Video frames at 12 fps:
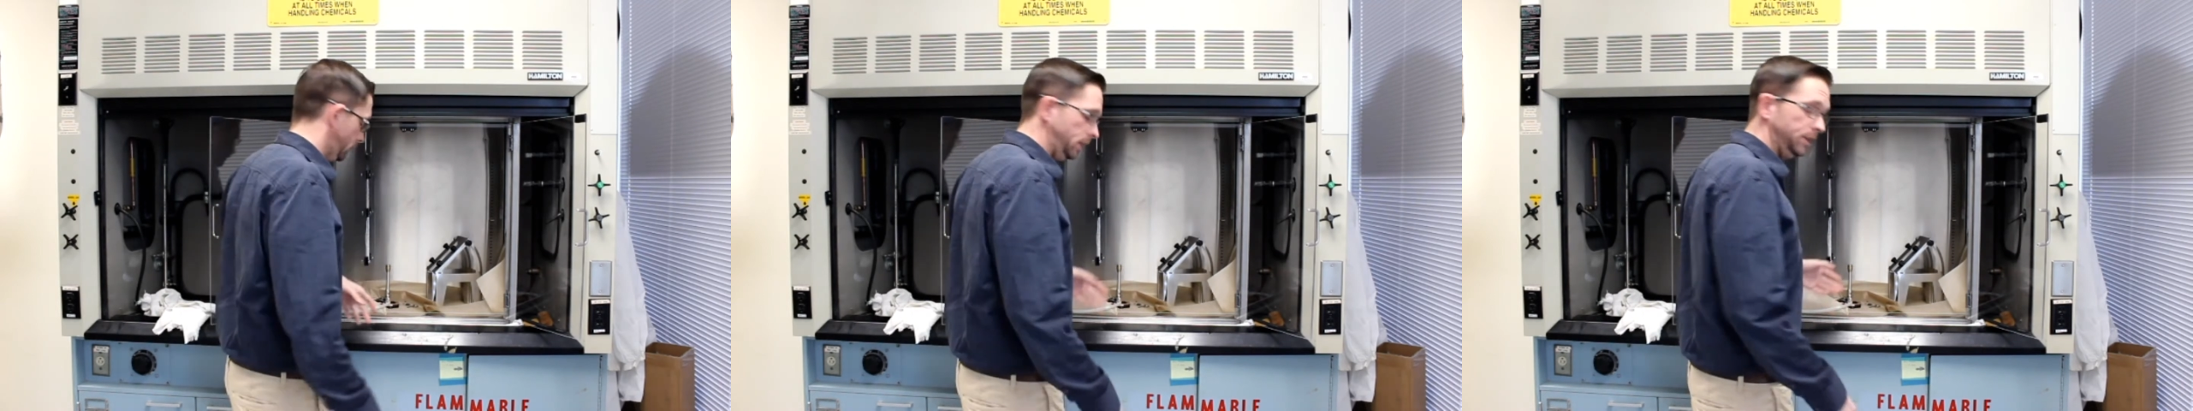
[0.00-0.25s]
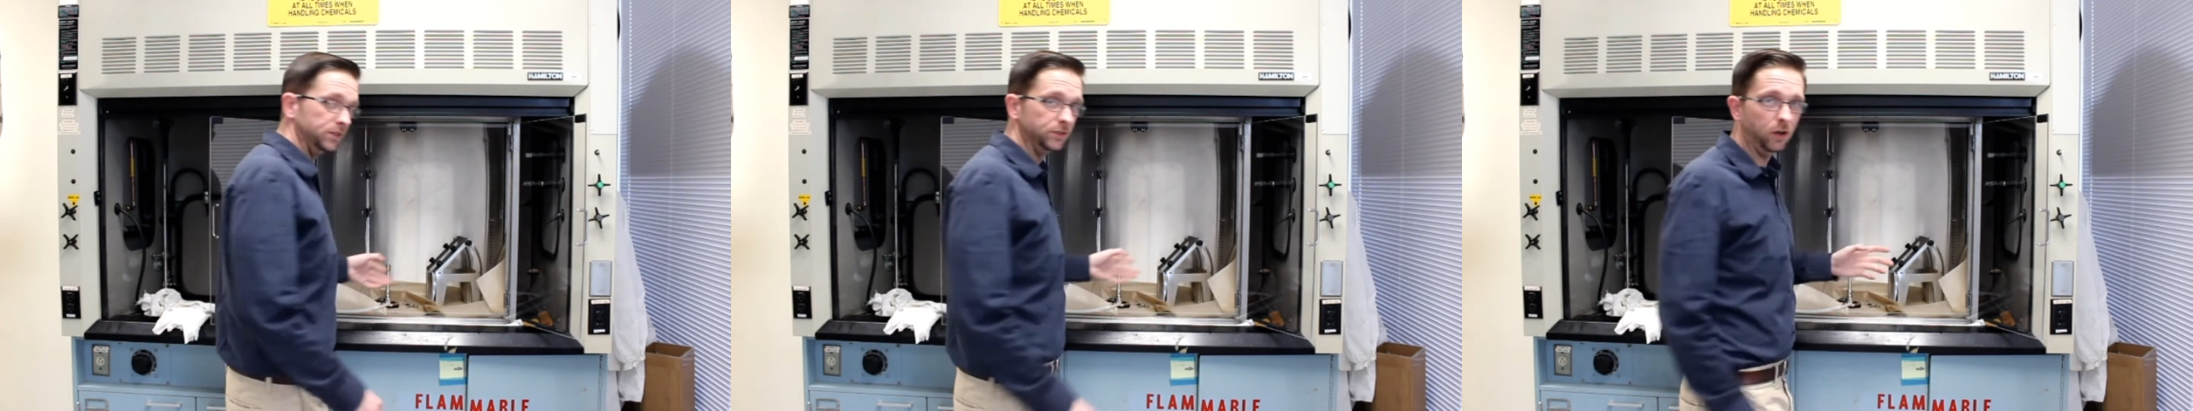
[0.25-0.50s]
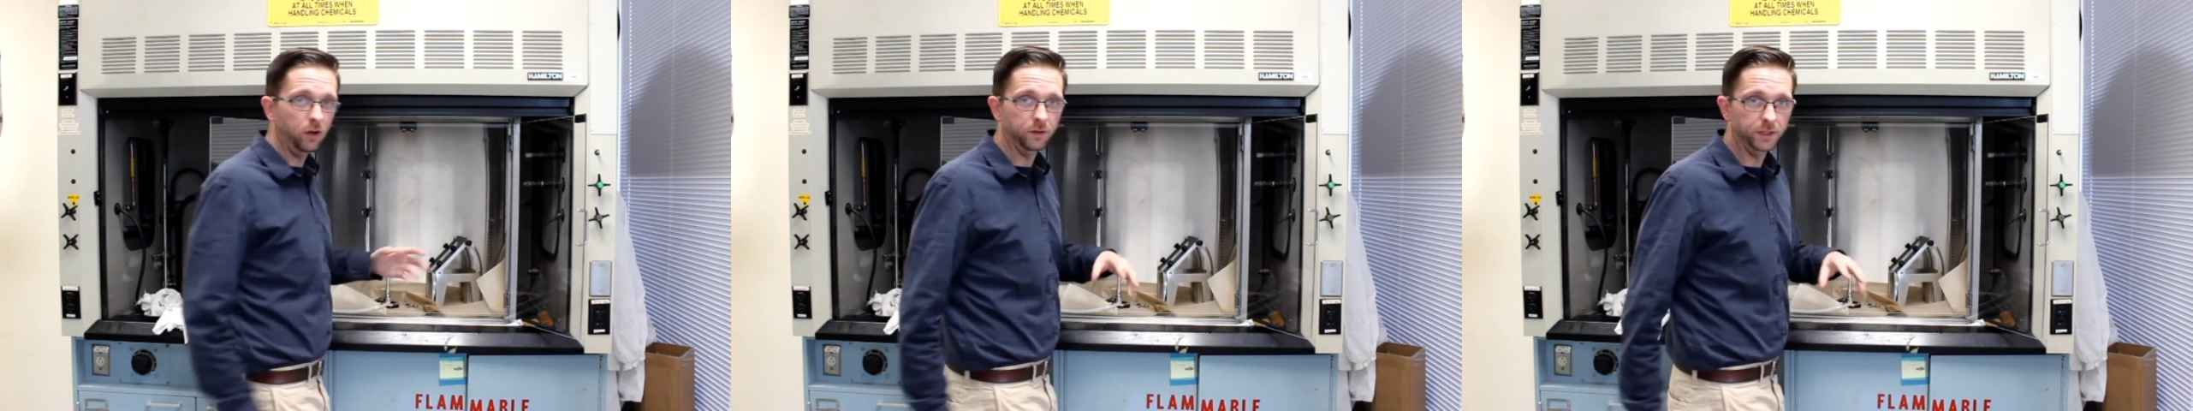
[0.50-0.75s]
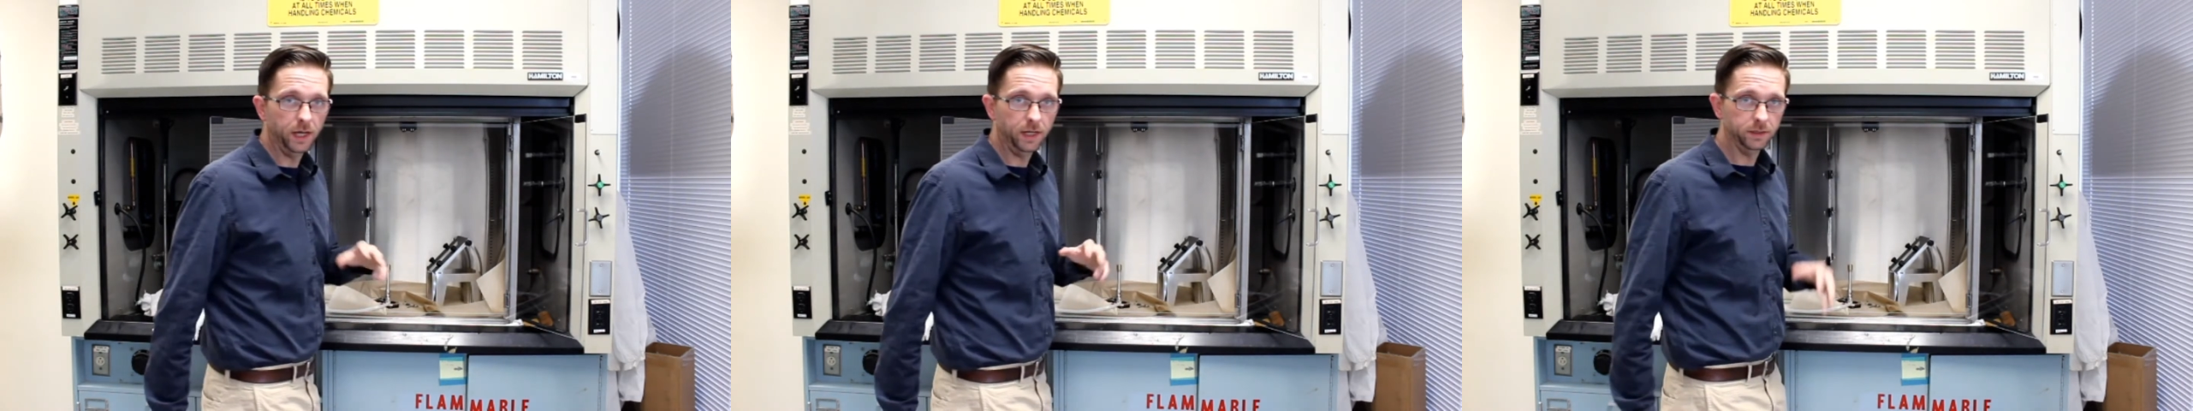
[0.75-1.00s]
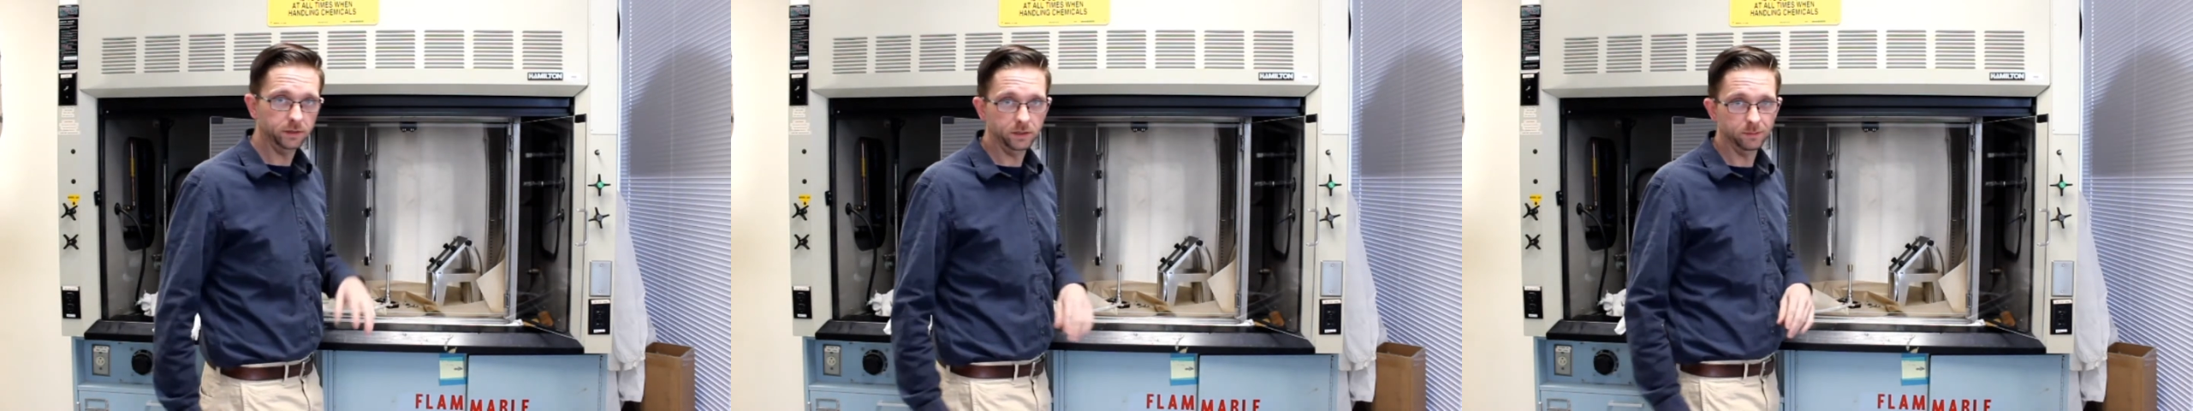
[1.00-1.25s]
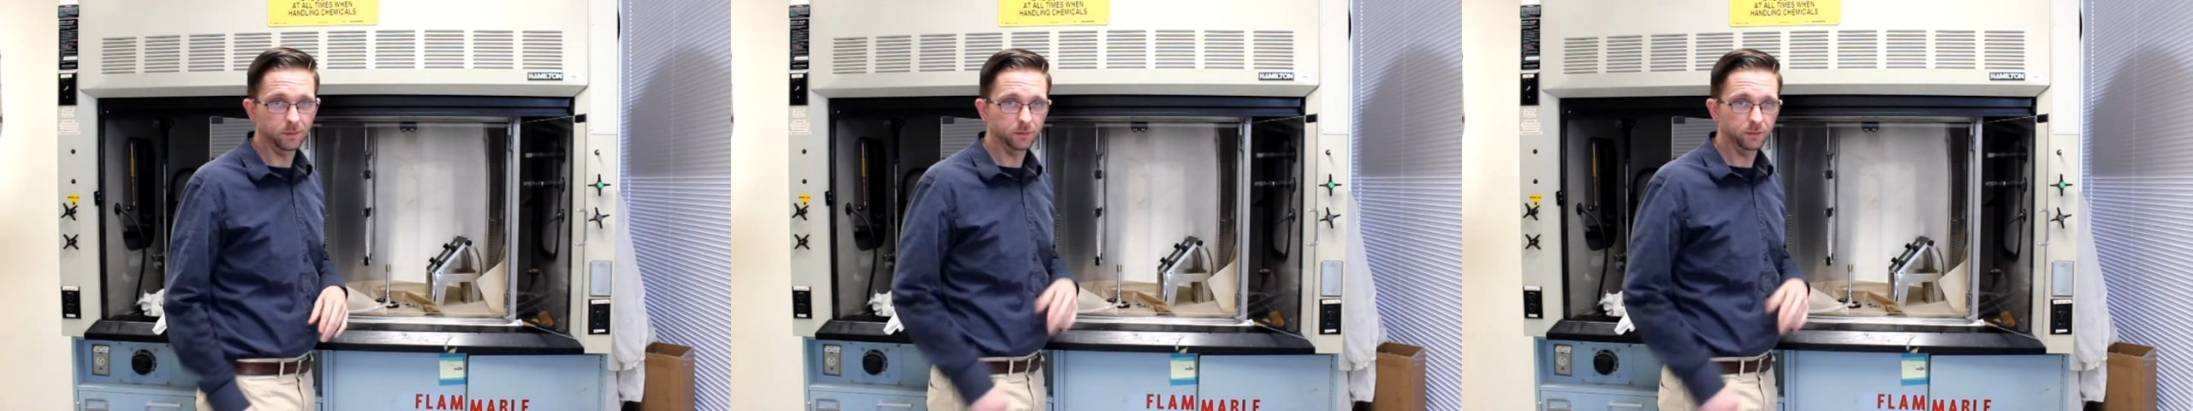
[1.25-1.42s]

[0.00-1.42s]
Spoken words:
This is all in the ASTM.